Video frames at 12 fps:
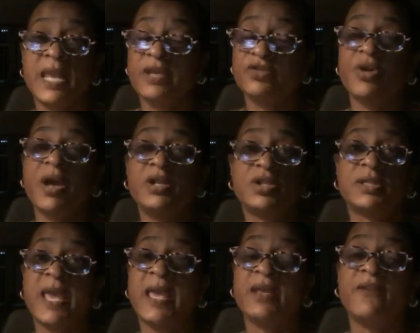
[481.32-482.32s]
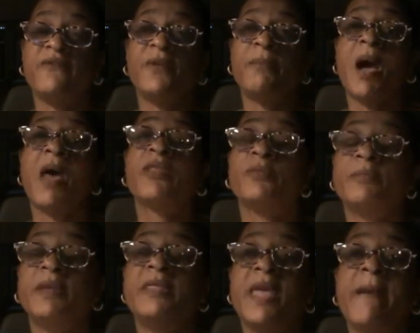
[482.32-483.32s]
asker. I just, if it bothered
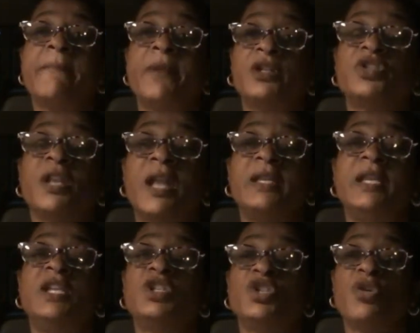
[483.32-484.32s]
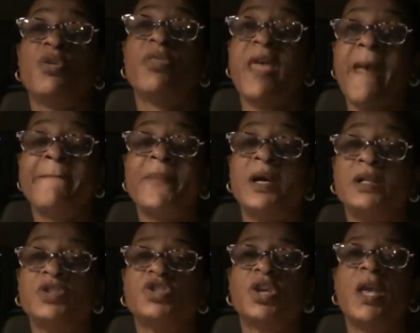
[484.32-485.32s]
me that much and I needed to know that
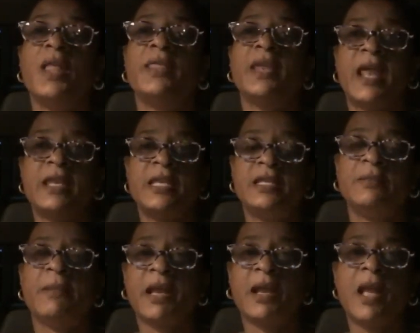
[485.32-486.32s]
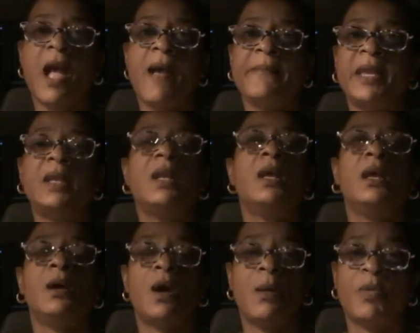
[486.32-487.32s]
much that I need to make a comment,
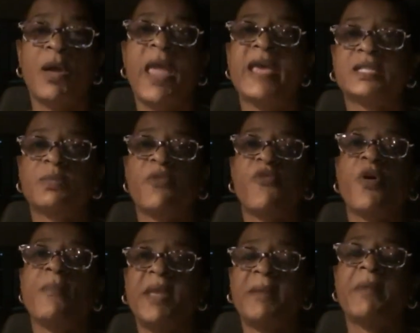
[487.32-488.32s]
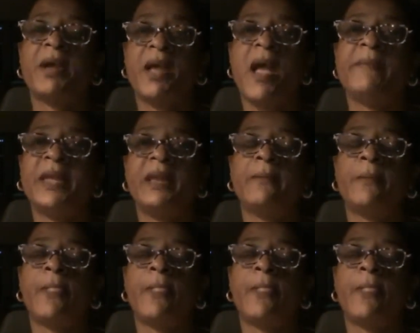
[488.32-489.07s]
I'm going to ask before I make my comment.